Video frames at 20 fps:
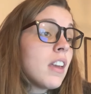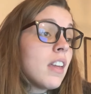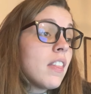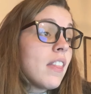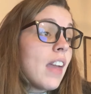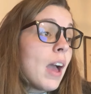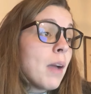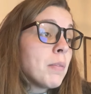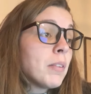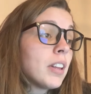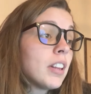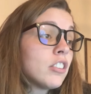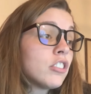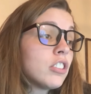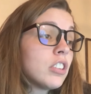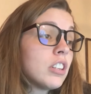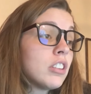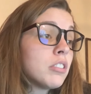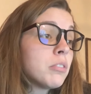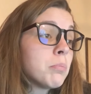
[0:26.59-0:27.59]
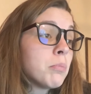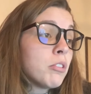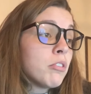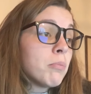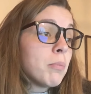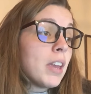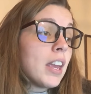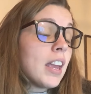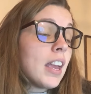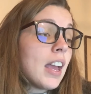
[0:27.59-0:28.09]
The abolitionist
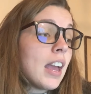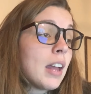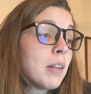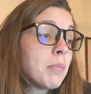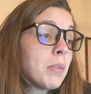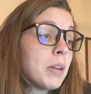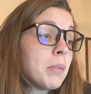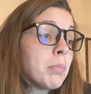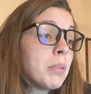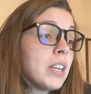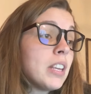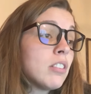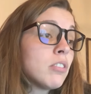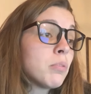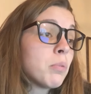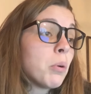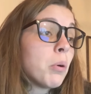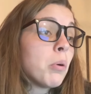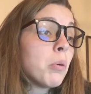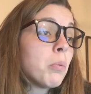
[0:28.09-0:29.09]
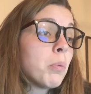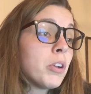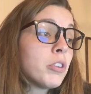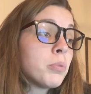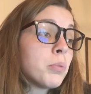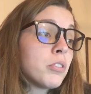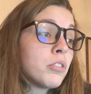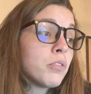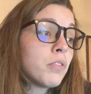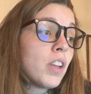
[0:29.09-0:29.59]
movement had been peaceful, which
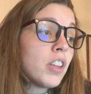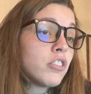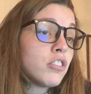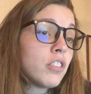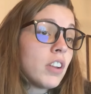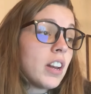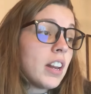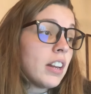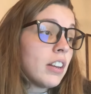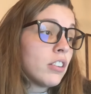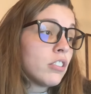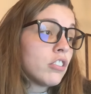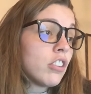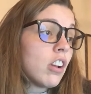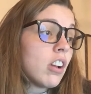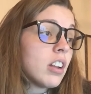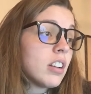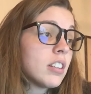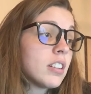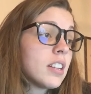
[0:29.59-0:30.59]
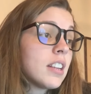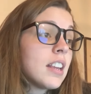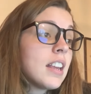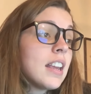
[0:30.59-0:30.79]
was frustrating to John.